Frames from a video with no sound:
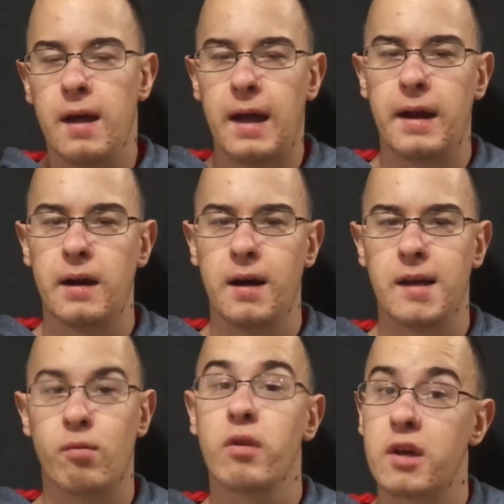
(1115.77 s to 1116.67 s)
And uh,
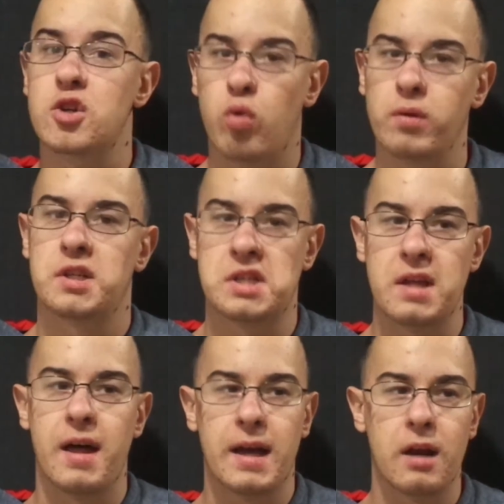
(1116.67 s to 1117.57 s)
it really is cool to see
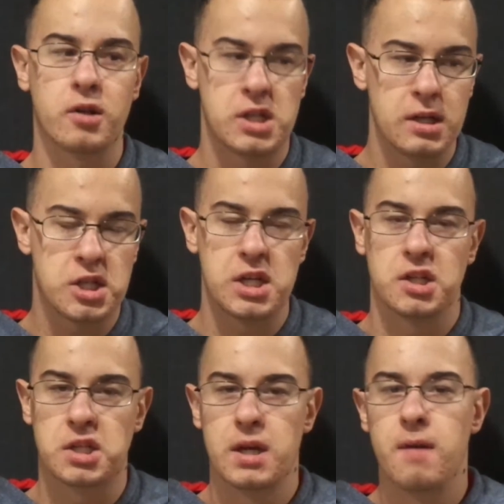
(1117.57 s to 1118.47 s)
that you know she she
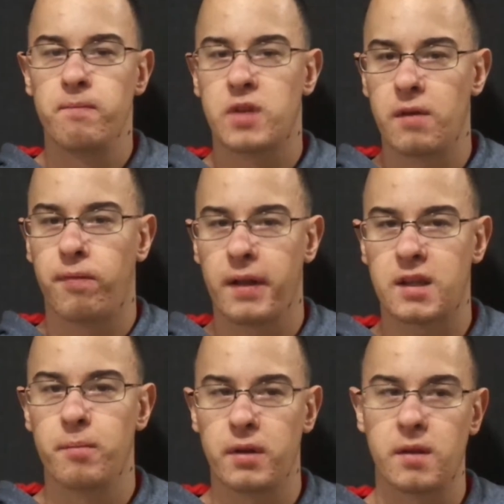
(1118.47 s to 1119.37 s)
is
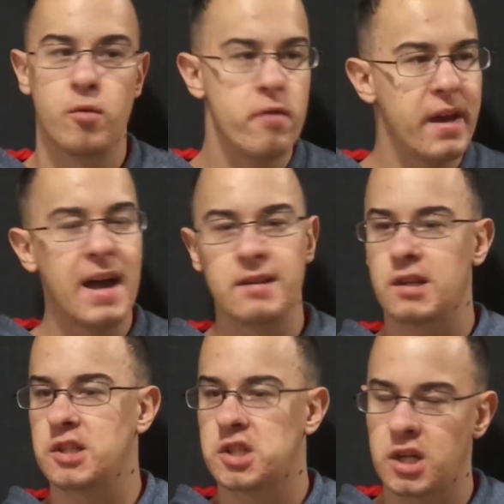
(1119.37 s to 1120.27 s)
conflicted. But the movie ends
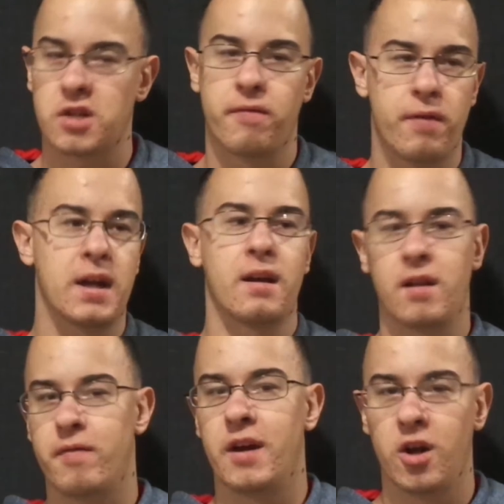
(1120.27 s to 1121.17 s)
on such a freaking
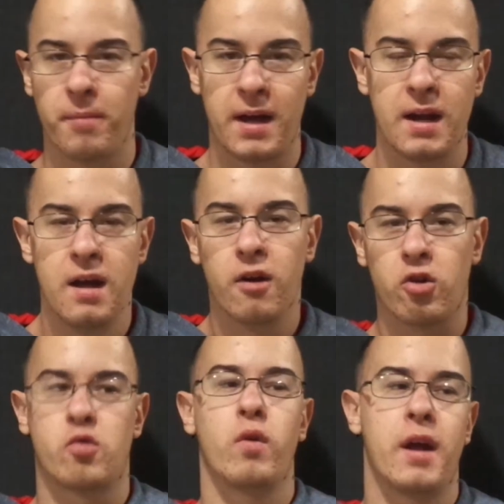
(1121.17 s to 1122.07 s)
cliffhanger, man. Of
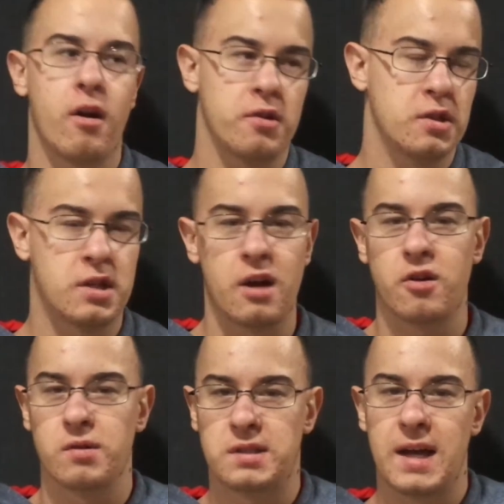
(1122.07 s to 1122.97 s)
course, Woody Harrelson's
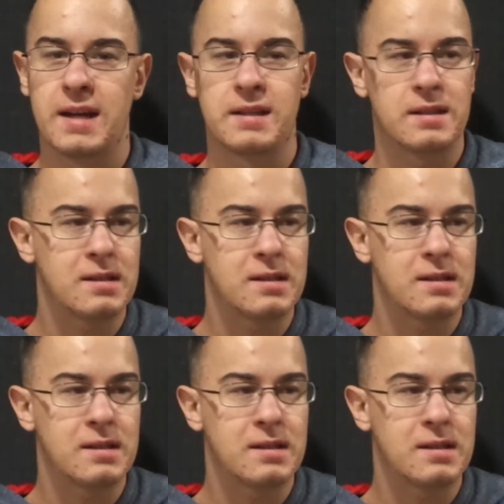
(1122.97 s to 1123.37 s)
character is dead.